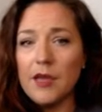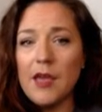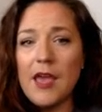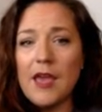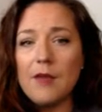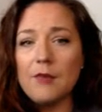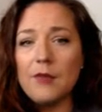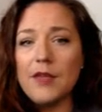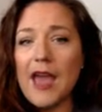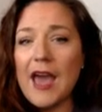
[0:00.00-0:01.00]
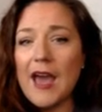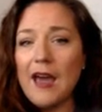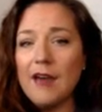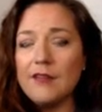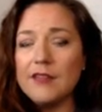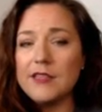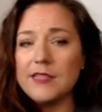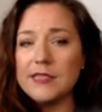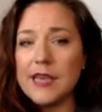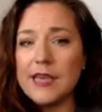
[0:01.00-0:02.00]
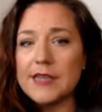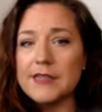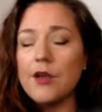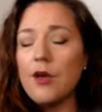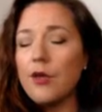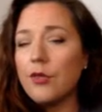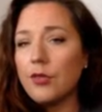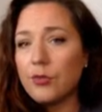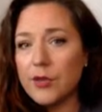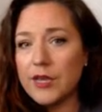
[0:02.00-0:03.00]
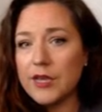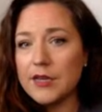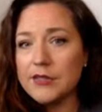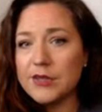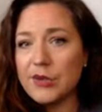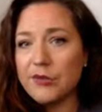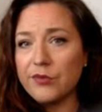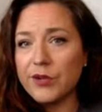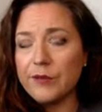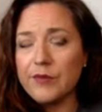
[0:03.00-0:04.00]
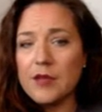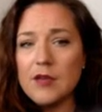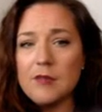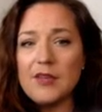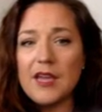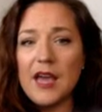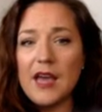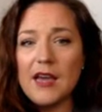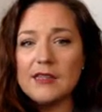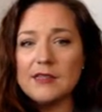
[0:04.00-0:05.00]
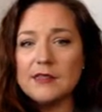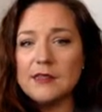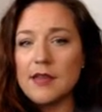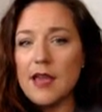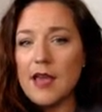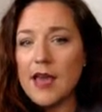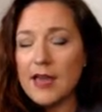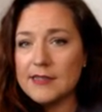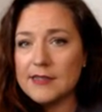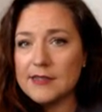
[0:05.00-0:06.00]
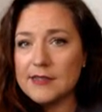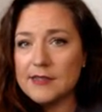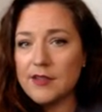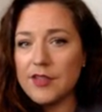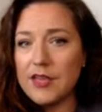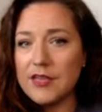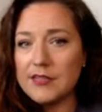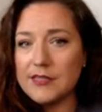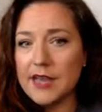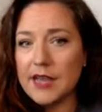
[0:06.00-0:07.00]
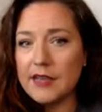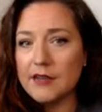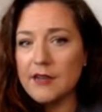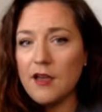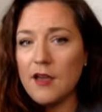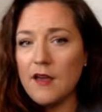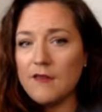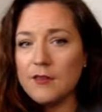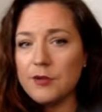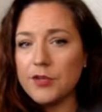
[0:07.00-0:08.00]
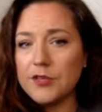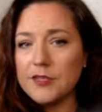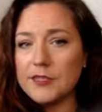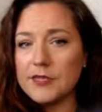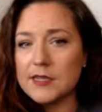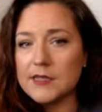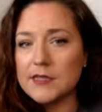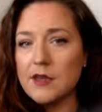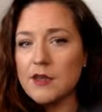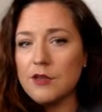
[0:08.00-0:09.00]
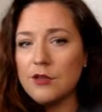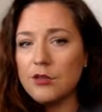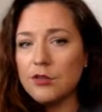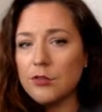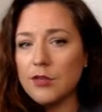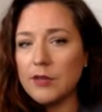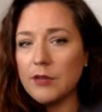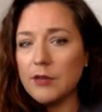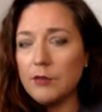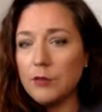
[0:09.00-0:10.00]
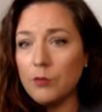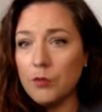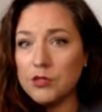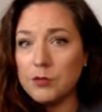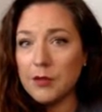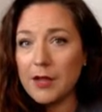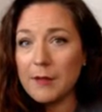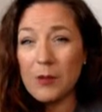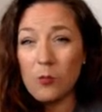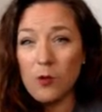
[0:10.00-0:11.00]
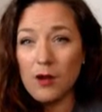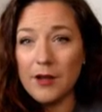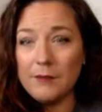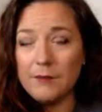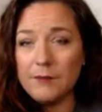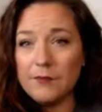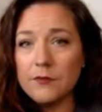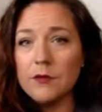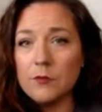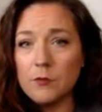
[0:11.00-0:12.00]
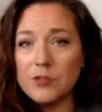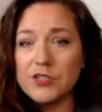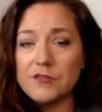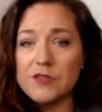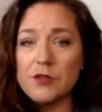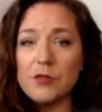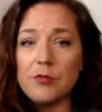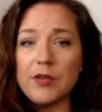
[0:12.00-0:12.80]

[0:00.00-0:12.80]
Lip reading: and we have, in this case, 3 sulfur. Because S is on the inside of the parentheses, the 3 will multiply by 1, which gives you 3.